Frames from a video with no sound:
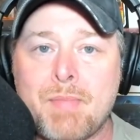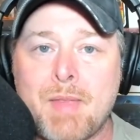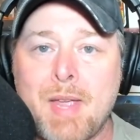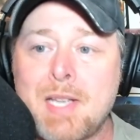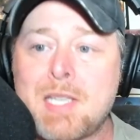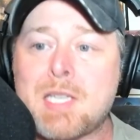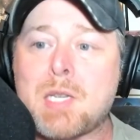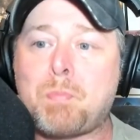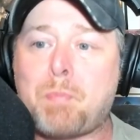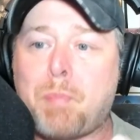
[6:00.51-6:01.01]

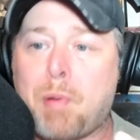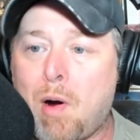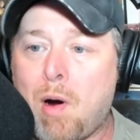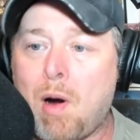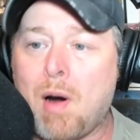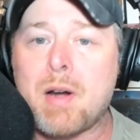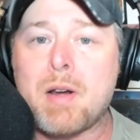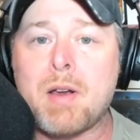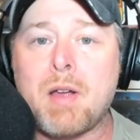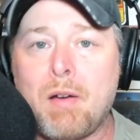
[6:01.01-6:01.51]
It's
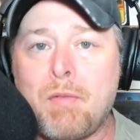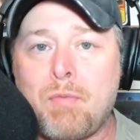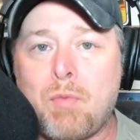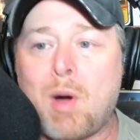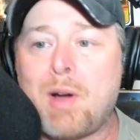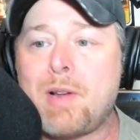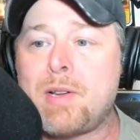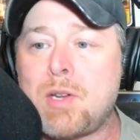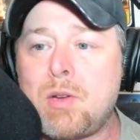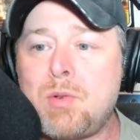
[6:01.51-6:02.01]
part of
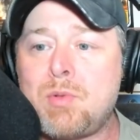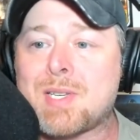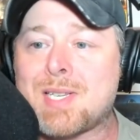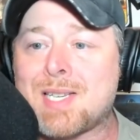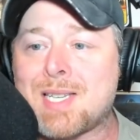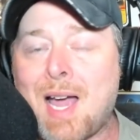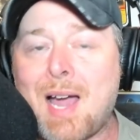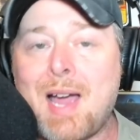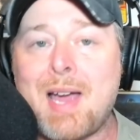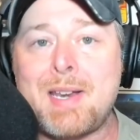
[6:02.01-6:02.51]
what you
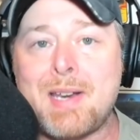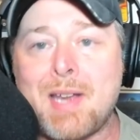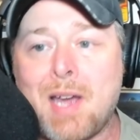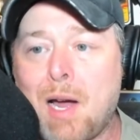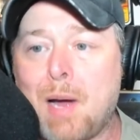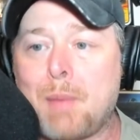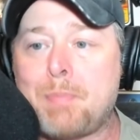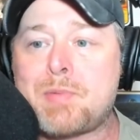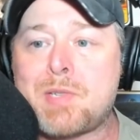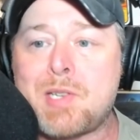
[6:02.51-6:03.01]
sign
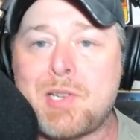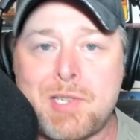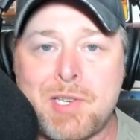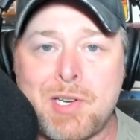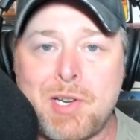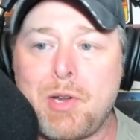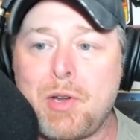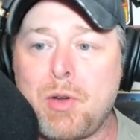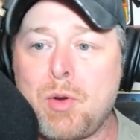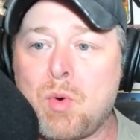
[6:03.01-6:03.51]
up to
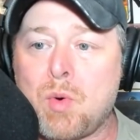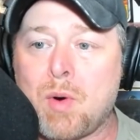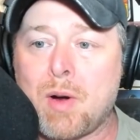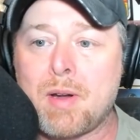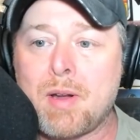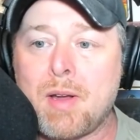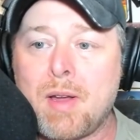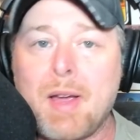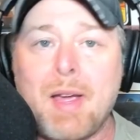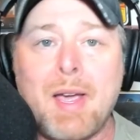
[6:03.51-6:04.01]
do.
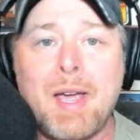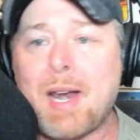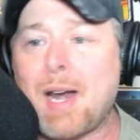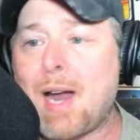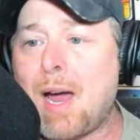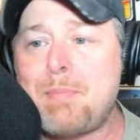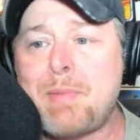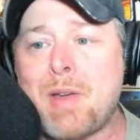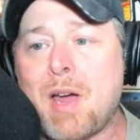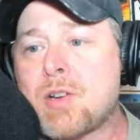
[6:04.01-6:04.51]
And
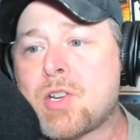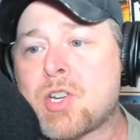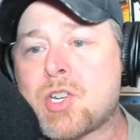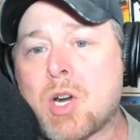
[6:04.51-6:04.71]
I'm not